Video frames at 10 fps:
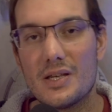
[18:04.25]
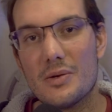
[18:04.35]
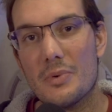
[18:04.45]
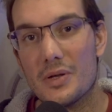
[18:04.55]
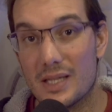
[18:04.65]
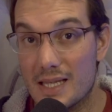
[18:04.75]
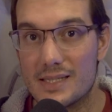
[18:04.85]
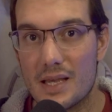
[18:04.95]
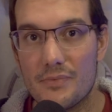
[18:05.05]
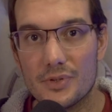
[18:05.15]
about
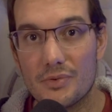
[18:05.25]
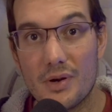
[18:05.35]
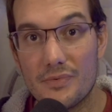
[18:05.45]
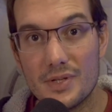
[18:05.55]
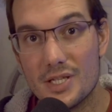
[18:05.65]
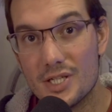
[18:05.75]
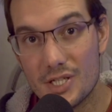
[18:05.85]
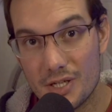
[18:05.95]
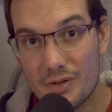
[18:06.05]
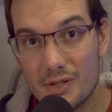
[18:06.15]
landscape photography in
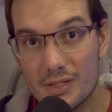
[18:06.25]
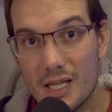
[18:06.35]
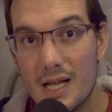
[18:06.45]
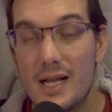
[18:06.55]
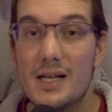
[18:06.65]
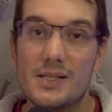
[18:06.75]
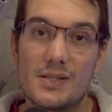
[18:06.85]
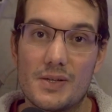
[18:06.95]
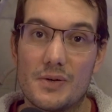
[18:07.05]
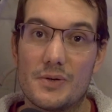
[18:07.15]
general.
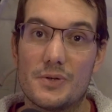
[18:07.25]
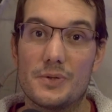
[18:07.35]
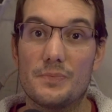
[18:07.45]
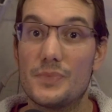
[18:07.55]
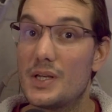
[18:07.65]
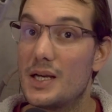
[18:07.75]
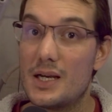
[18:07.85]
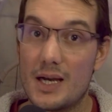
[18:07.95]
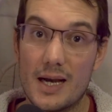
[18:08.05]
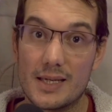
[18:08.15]
So
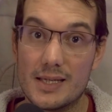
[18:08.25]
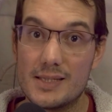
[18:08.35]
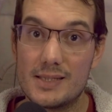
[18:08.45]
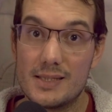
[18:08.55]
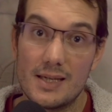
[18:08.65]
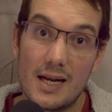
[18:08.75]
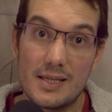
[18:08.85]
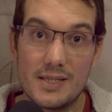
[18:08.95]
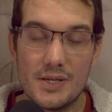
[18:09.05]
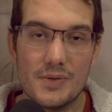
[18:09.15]
I guess I'll
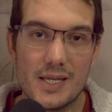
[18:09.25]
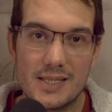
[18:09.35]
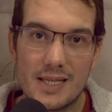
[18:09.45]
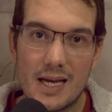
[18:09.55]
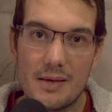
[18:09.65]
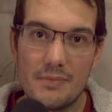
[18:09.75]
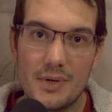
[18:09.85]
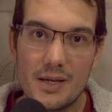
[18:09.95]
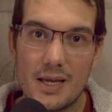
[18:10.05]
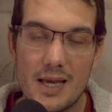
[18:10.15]
see you next time,
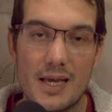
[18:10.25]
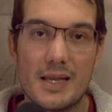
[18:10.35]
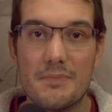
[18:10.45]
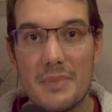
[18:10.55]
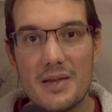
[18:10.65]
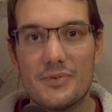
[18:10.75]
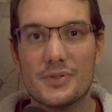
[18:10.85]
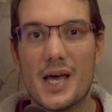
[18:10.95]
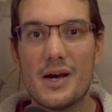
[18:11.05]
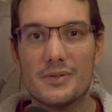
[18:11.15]
and bye for
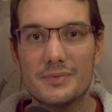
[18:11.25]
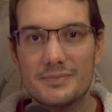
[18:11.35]
now.